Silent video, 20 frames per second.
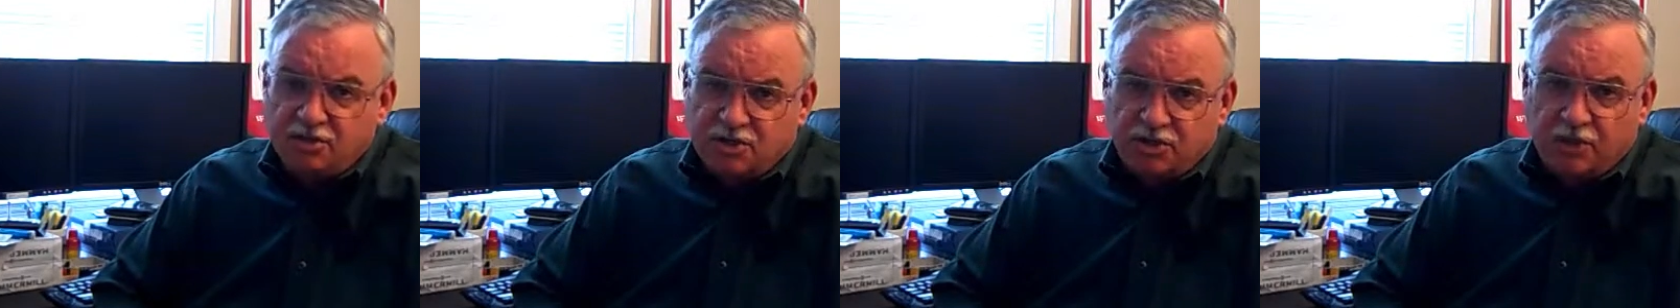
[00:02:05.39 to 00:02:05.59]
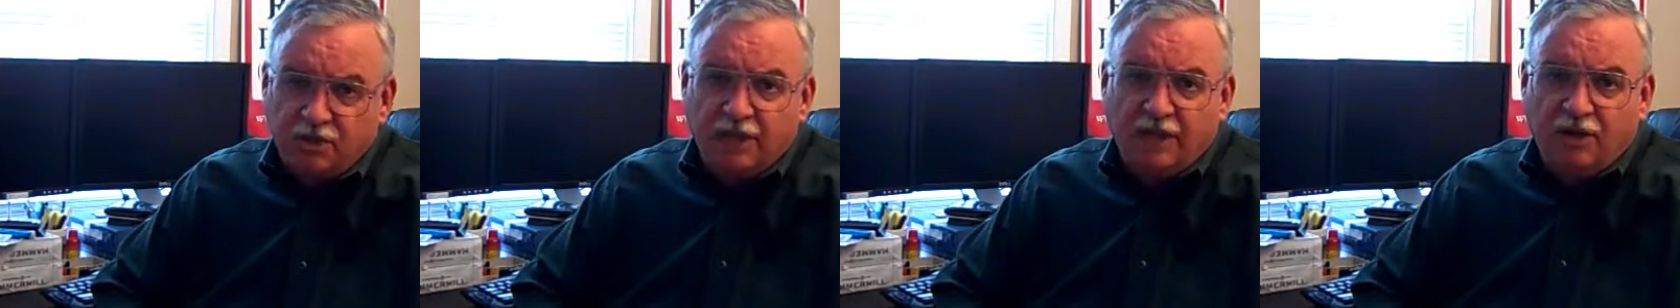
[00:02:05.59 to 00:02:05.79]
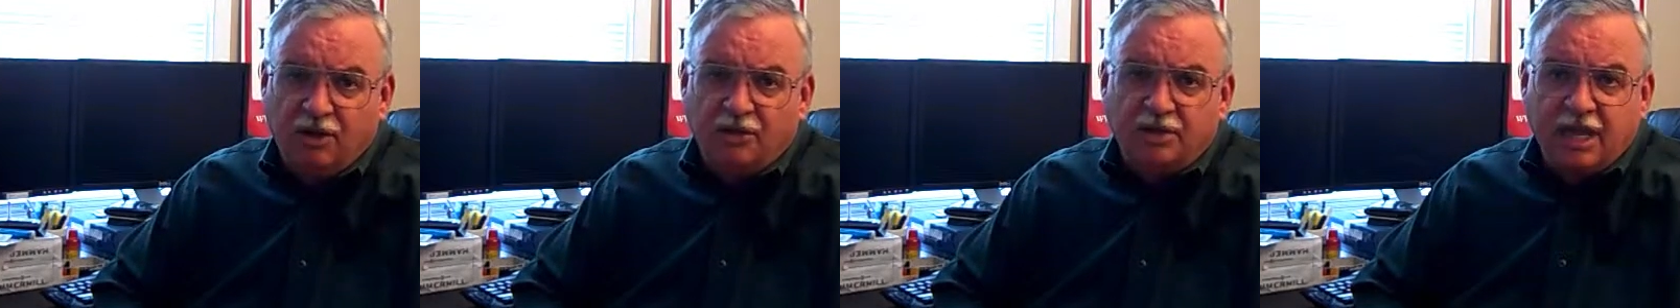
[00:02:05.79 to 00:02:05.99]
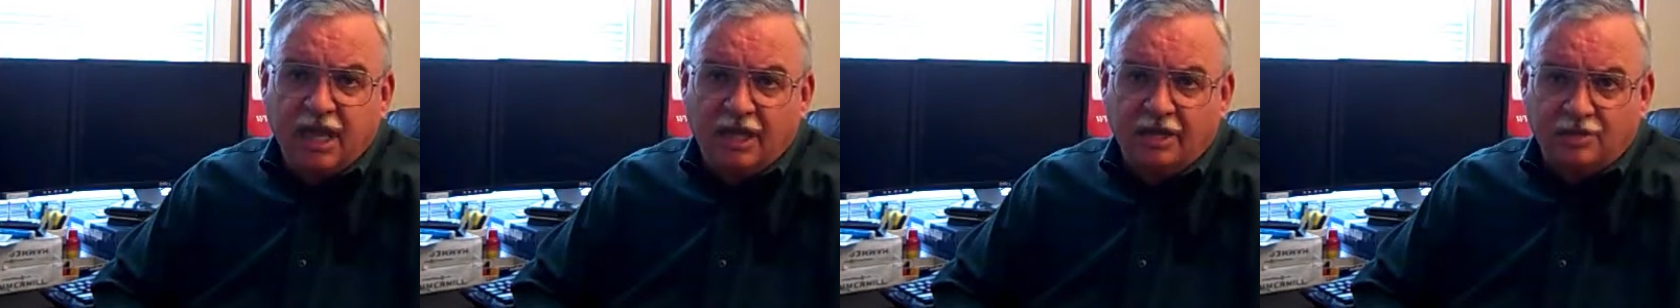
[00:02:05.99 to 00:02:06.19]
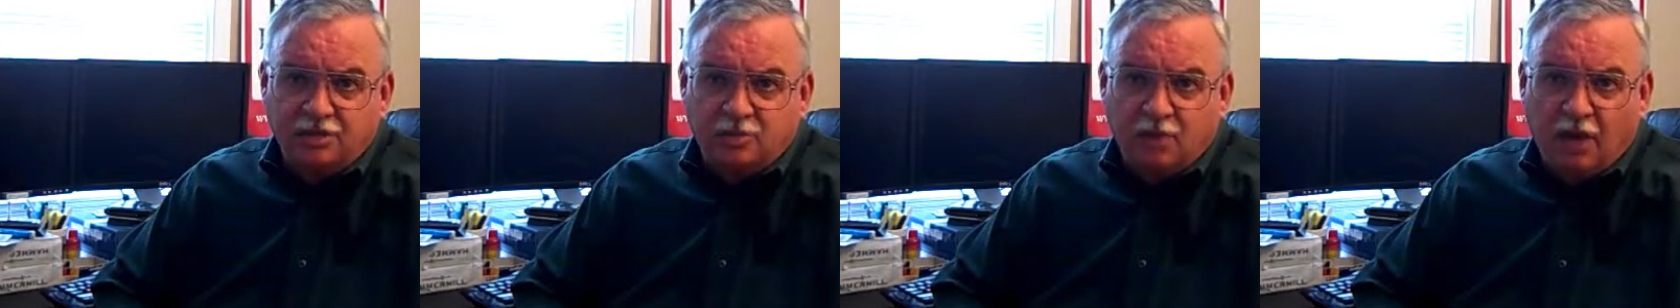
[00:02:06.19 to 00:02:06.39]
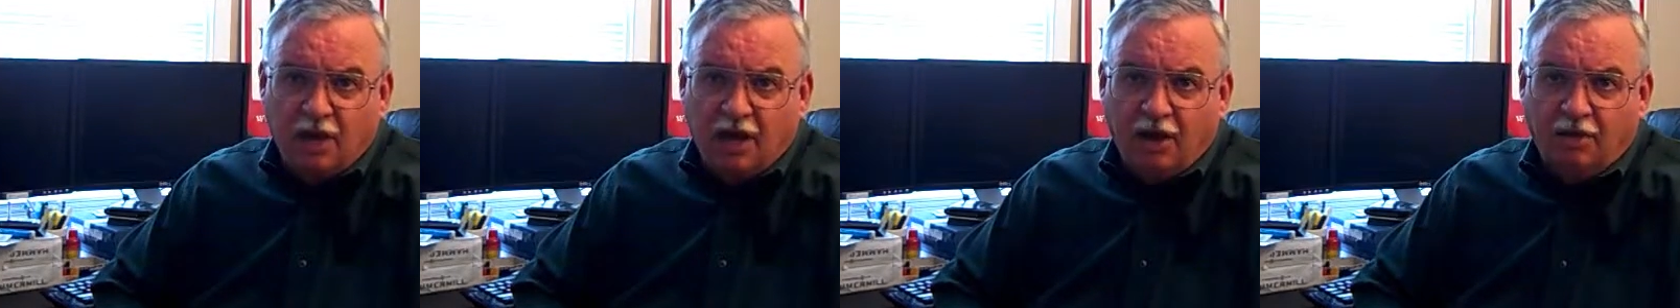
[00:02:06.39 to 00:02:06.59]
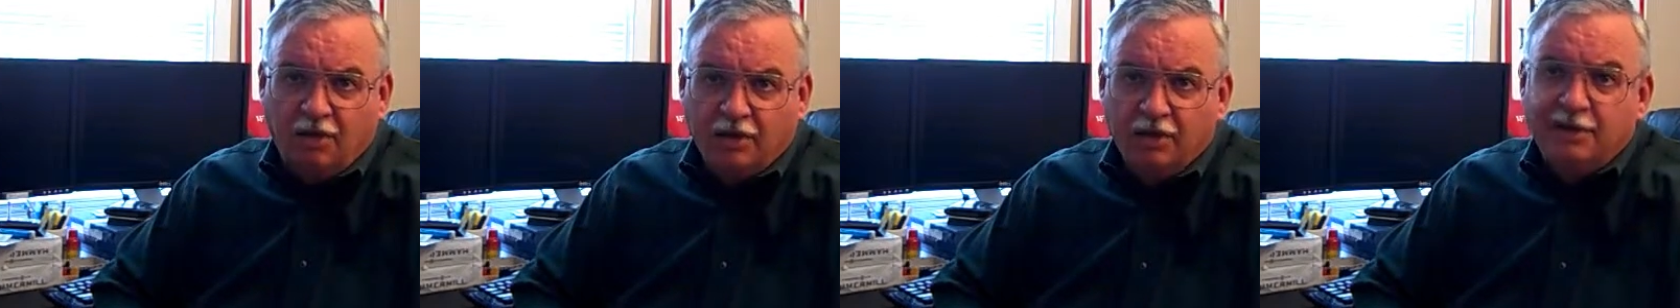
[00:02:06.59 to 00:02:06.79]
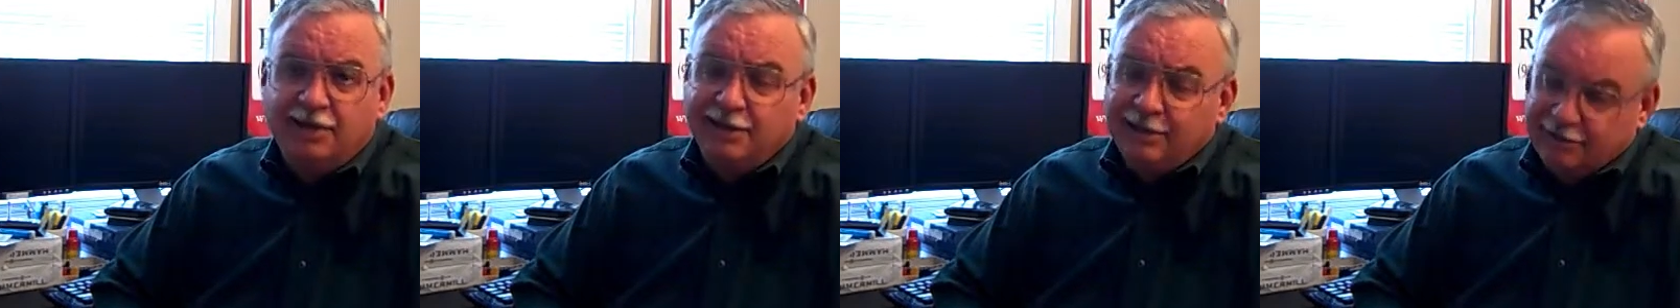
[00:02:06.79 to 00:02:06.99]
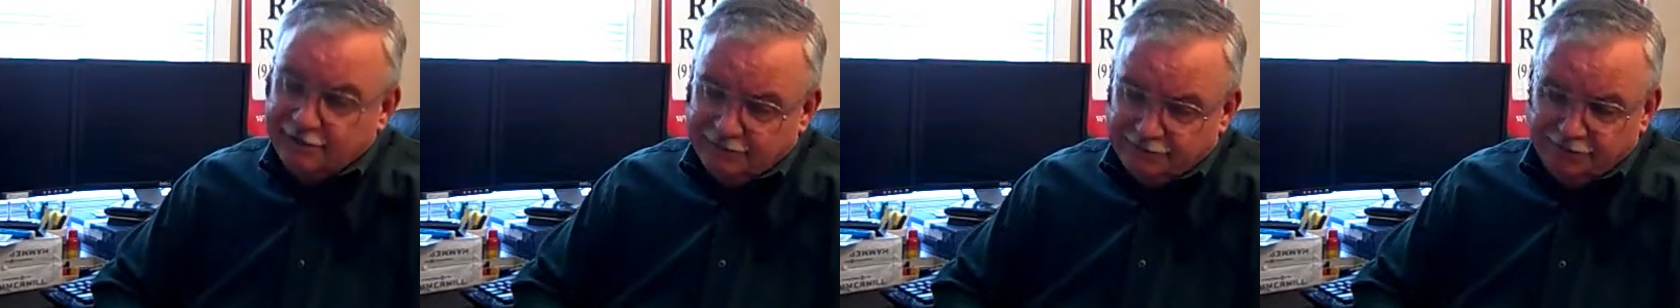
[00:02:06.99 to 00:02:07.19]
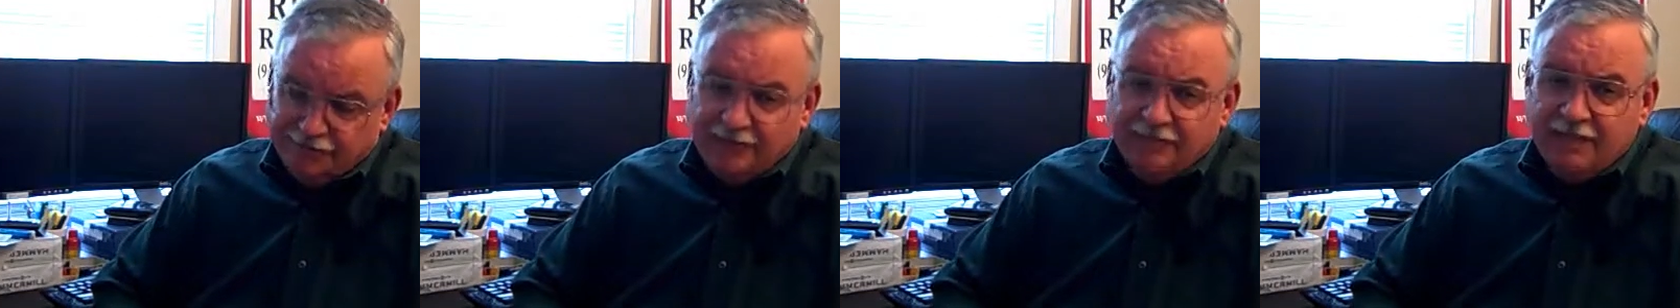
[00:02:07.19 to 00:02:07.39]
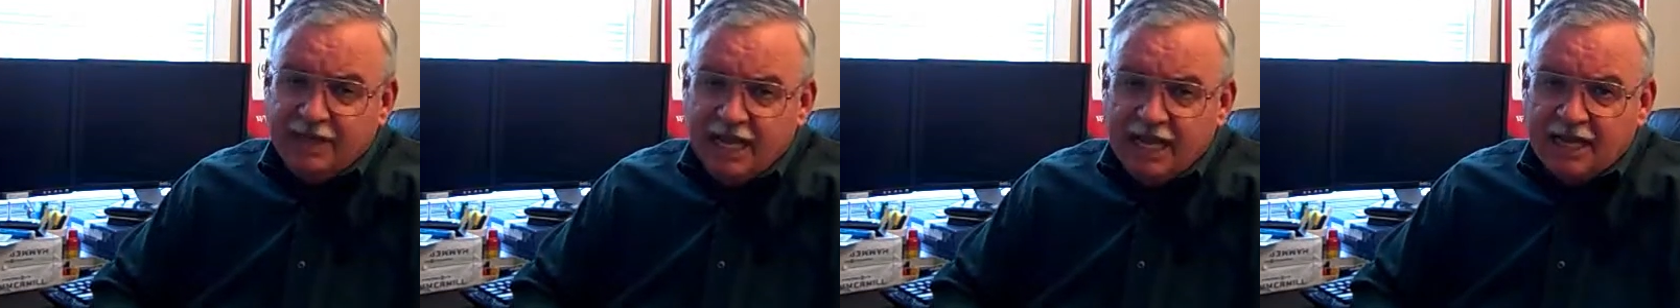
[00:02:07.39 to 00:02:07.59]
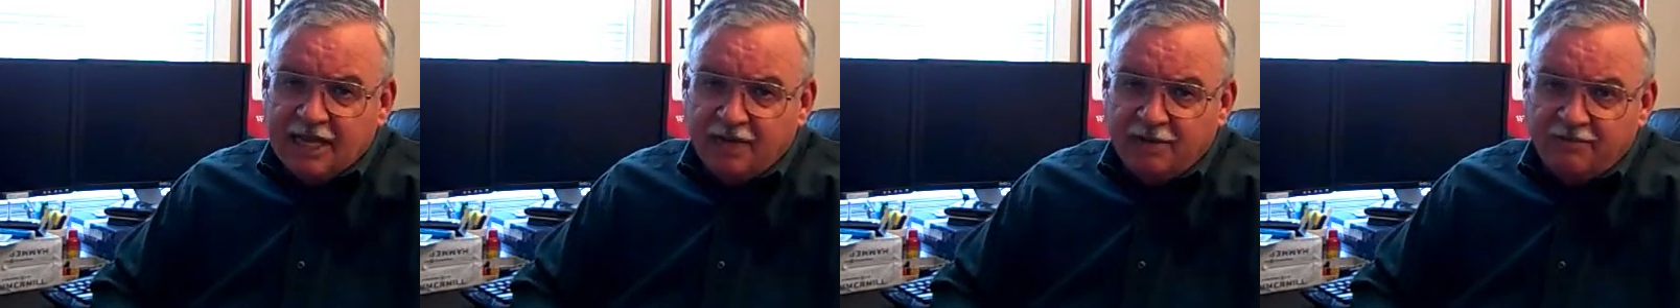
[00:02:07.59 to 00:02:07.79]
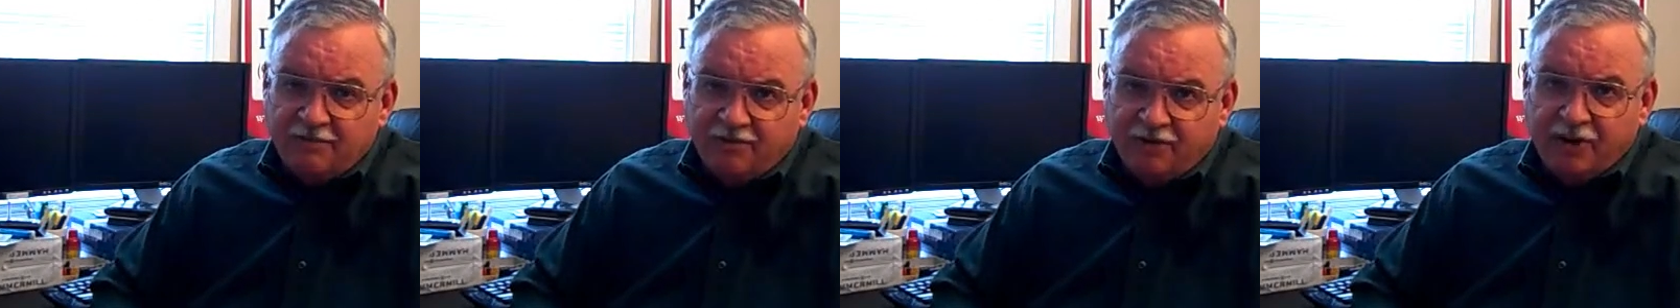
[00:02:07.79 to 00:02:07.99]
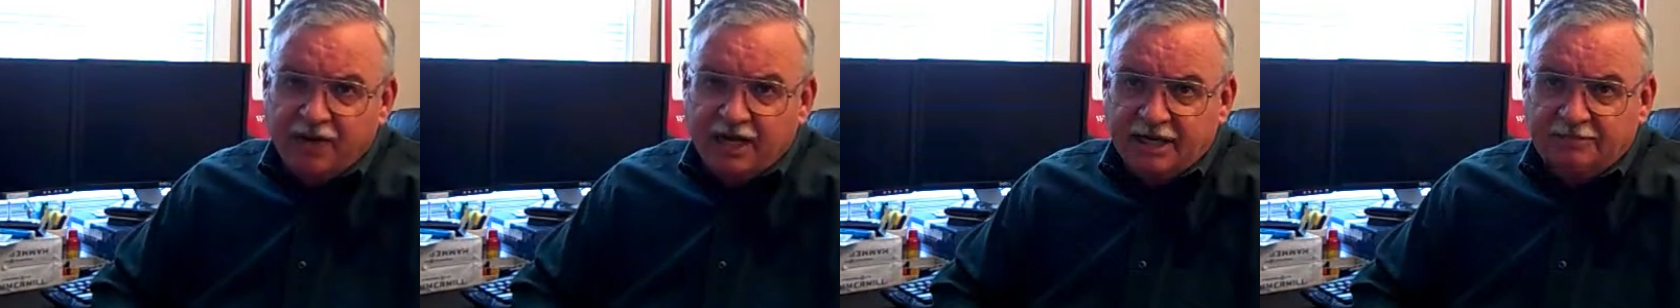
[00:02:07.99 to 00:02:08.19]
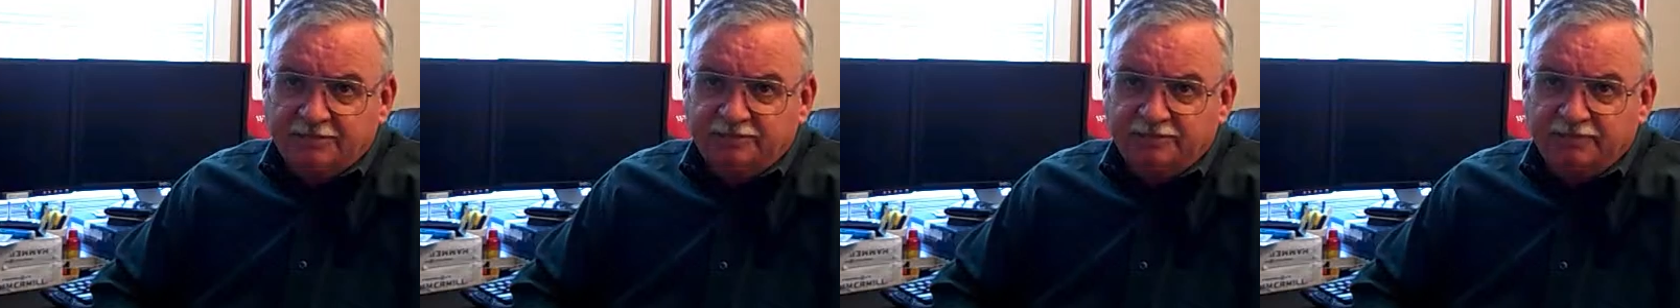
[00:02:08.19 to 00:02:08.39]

to relocate as well, income free.